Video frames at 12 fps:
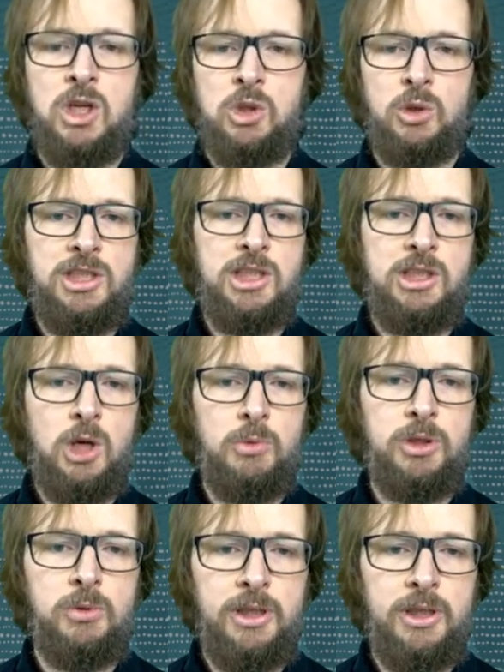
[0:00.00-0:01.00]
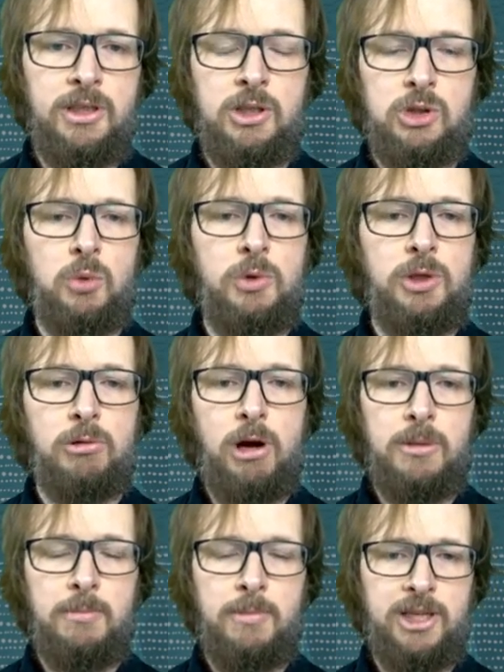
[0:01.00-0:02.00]
So this is how we do it. So we
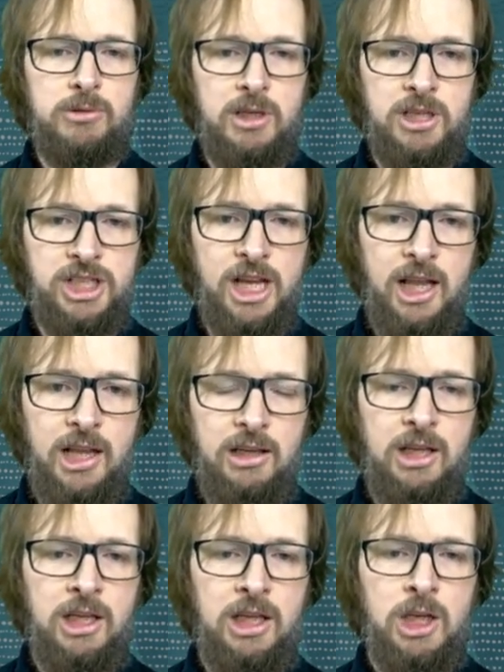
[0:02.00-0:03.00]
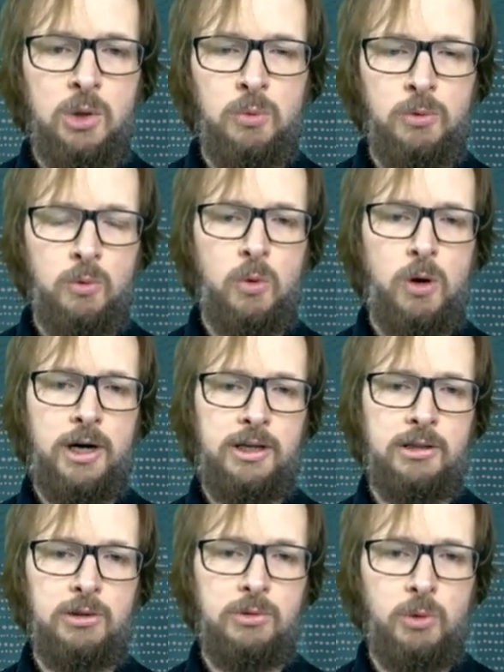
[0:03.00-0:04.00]
run MySQL Shell,
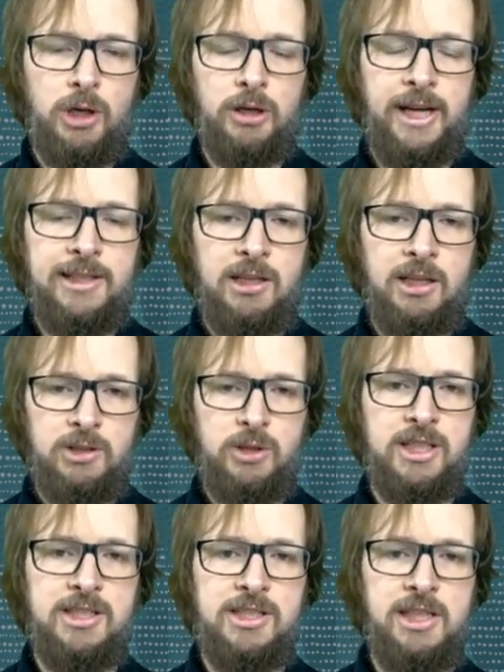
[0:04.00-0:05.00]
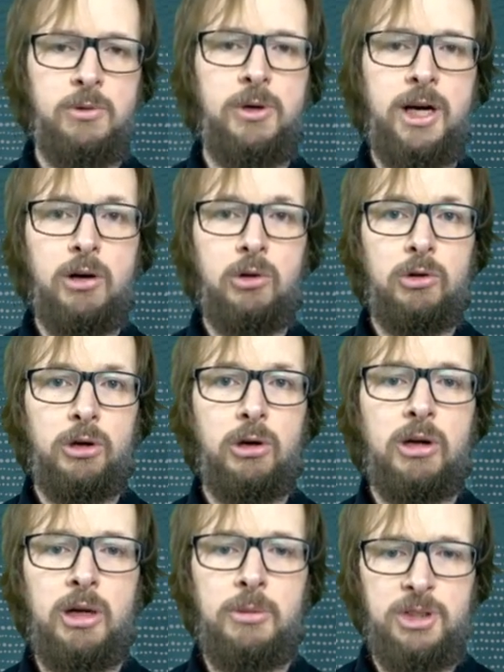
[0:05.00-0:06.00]
where we connect. As you can see, here we are on the
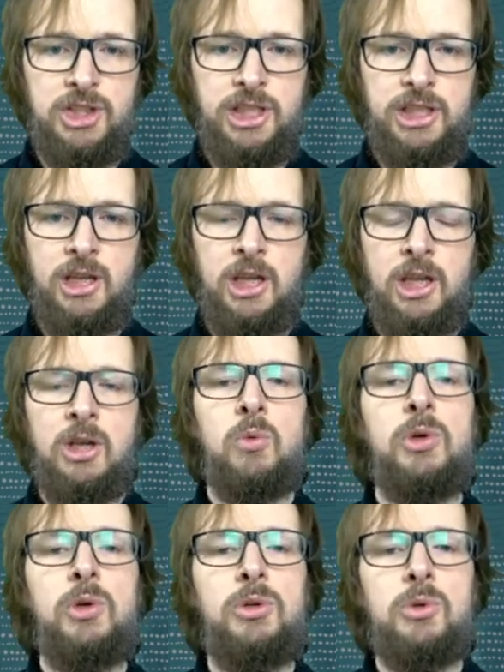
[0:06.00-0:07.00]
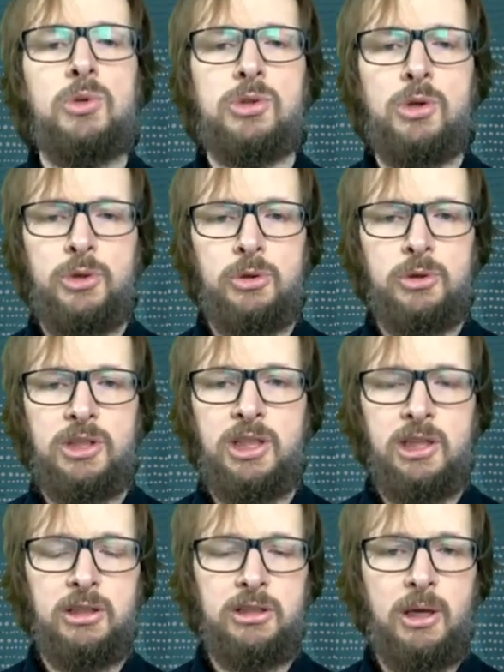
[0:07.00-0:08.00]
local machine. We use
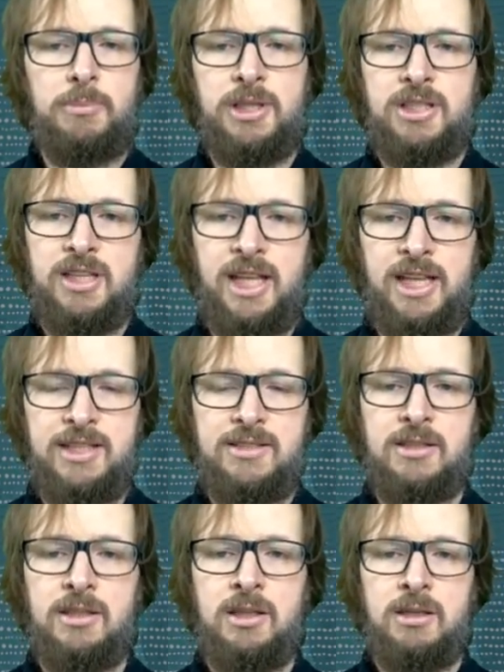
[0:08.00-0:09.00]
util dump instance